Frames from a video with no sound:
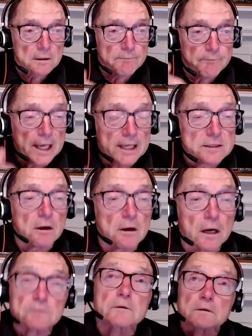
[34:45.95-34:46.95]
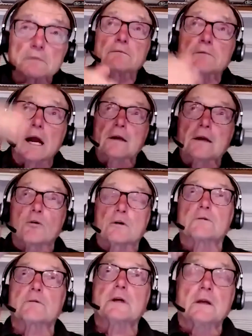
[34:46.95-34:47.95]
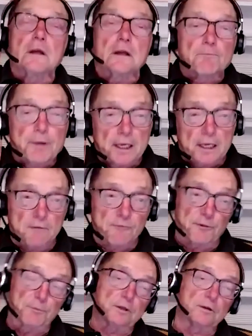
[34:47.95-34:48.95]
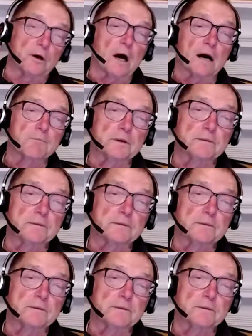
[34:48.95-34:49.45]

based on rank ordering and picking from the top.